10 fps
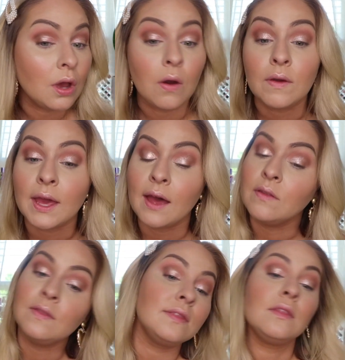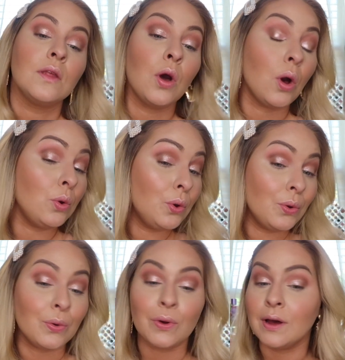Oh yeah.
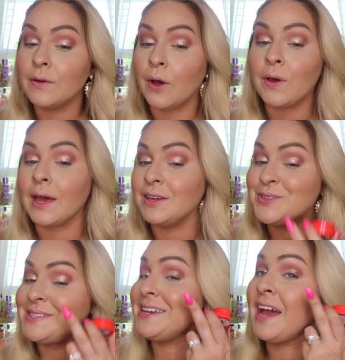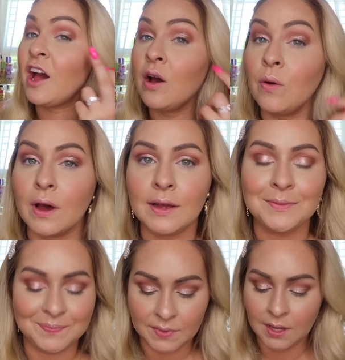Ooh, okay, you see how,
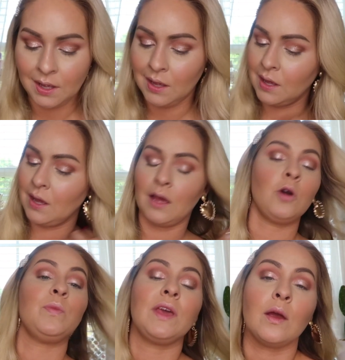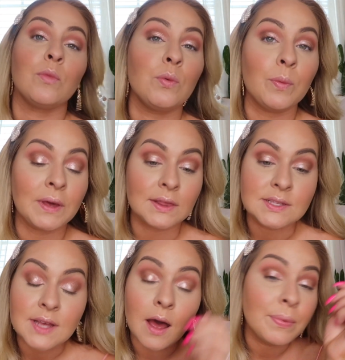I hope the camera will pick
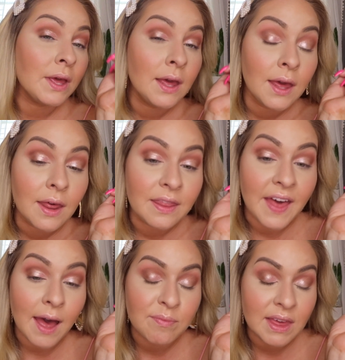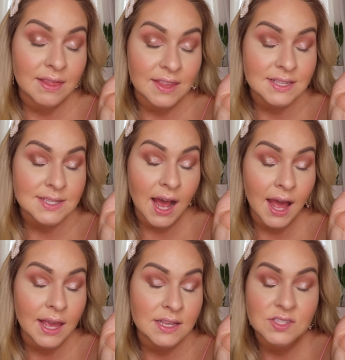this up. That made this
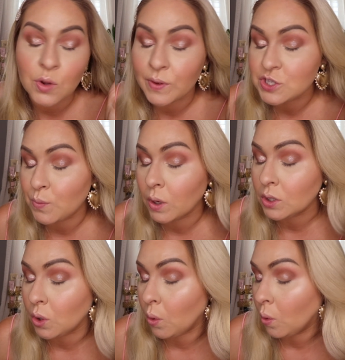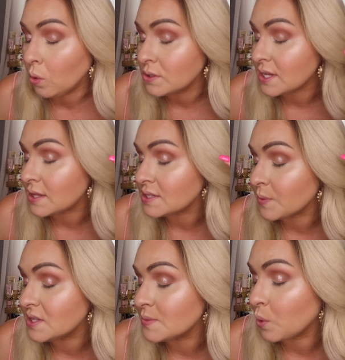eye so much more gold. This
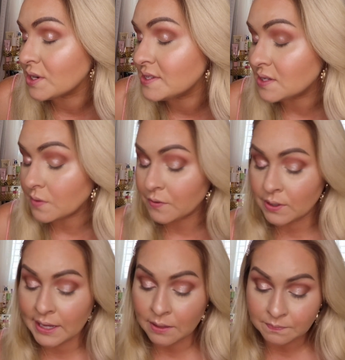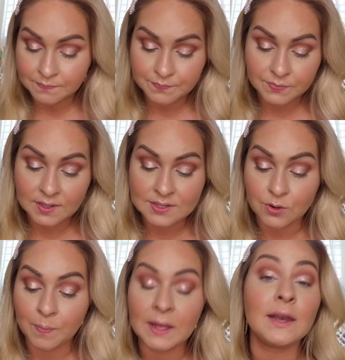one's more silvery. So
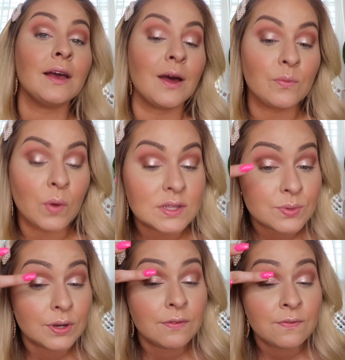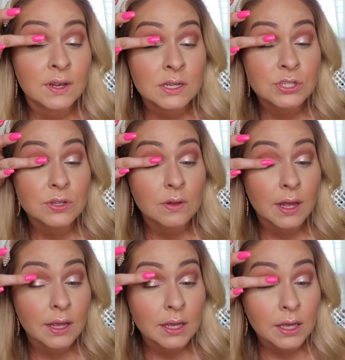depending on what sort of finish you
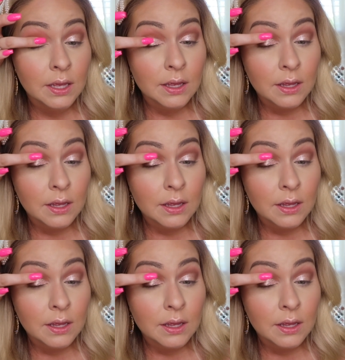like.